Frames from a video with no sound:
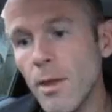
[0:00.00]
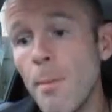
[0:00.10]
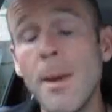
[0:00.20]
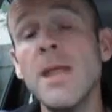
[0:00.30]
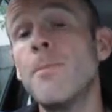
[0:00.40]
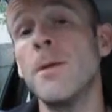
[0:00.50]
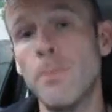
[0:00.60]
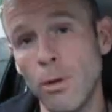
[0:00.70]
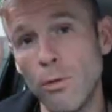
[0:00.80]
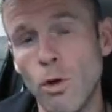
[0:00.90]
And many
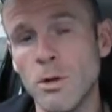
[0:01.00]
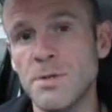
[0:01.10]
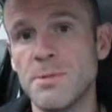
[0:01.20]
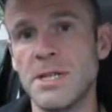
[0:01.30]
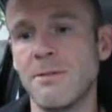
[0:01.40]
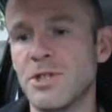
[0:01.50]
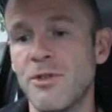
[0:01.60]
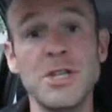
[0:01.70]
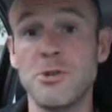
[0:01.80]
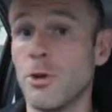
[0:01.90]
people who cause themselves
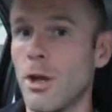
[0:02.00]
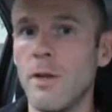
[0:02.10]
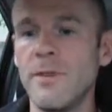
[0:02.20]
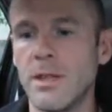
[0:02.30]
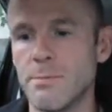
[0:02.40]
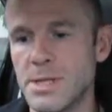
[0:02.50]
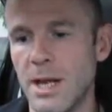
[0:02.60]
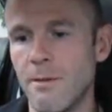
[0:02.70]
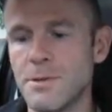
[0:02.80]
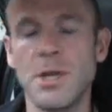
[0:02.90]
stress through not loving
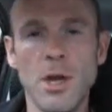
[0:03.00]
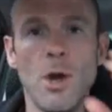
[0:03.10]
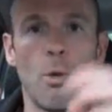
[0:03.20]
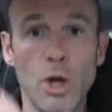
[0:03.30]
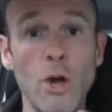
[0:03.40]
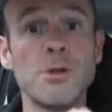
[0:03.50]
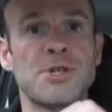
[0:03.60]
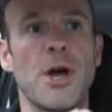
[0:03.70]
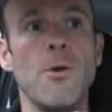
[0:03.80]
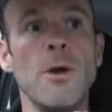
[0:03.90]
themselves will
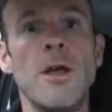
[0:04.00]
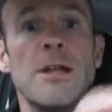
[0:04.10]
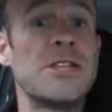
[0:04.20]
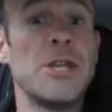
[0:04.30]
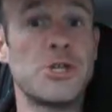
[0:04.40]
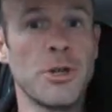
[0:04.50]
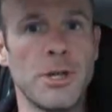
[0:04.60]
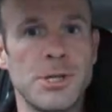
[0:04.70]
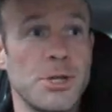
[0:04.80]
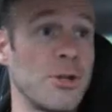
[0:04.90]
also teach
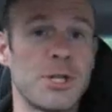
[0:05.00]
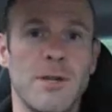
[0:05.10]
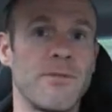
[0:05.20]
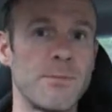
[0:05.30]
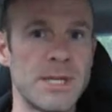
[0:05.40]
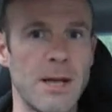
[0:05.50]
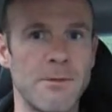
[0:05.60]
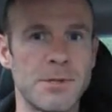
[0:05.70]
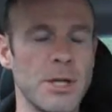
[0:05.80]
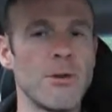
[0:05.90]
others not to love
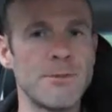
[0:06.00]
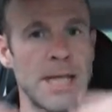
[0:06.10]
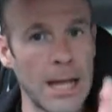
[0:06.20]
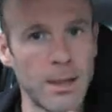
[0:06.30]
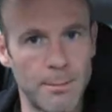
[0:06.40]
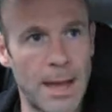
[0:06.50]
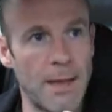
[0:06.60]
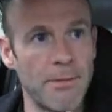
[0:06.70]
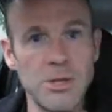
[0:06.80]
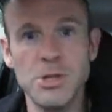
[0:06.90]
themselves. They don't tell them
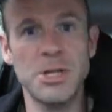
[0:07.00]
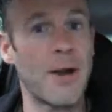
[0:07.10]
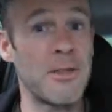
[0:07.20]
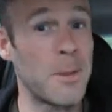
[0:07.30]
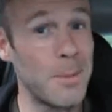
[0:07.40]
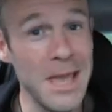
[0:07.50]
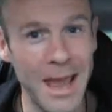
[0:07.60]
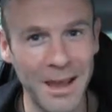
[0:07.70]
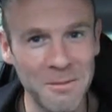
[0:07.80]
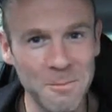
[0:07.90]
that, they just are in the
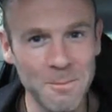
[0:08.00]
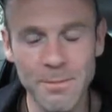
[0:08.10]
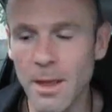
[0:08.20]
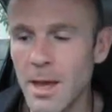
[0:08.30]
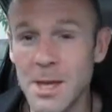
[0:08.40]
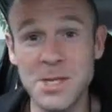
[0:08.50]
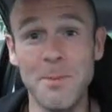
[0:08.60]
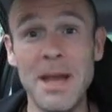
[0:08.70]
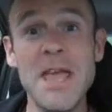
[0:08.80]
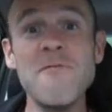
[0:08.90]
being. So
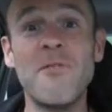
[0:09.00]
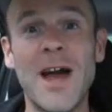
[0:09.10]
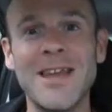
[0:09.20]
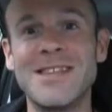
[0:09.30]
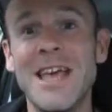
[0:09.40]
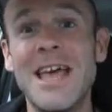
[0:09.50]
my invite